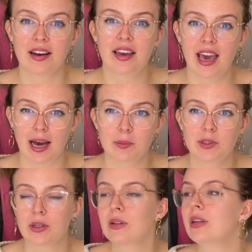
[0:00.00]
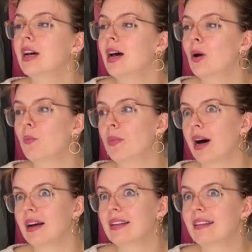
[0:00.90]
capsule.
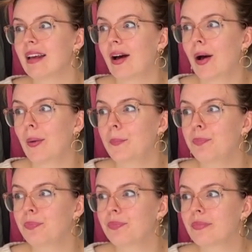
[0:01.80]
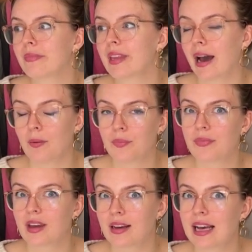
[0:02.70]
But yeah,
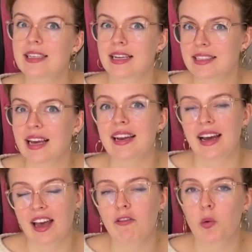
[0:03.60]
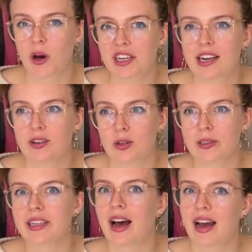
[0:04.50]
as I said, I have a 1-year-old,
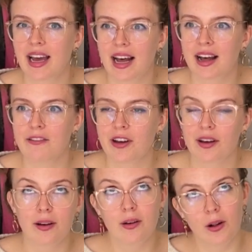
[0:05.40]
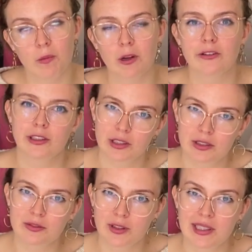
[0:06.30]
I have a almost
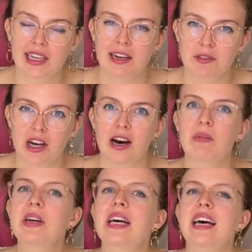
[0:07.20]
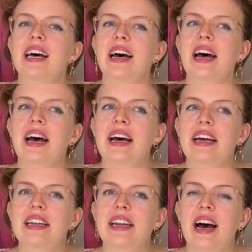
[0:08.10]
full-time job,
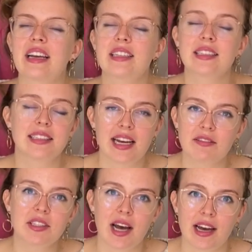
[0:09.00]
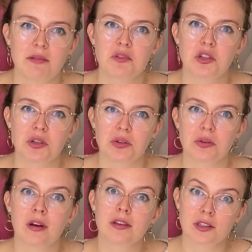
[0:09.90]
and I didn't have time to
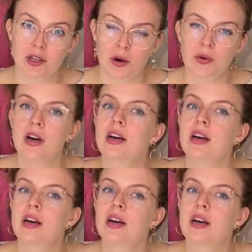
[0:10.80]
sew.